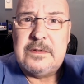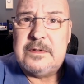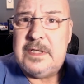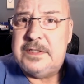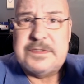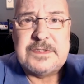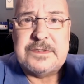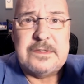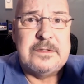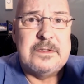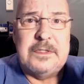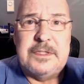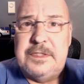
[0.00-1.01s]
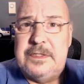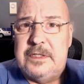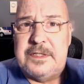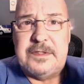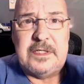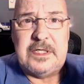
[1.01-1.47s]
That is certainly
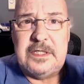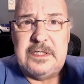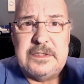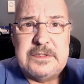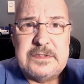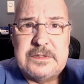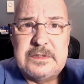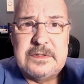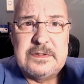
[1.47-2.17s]
not the case.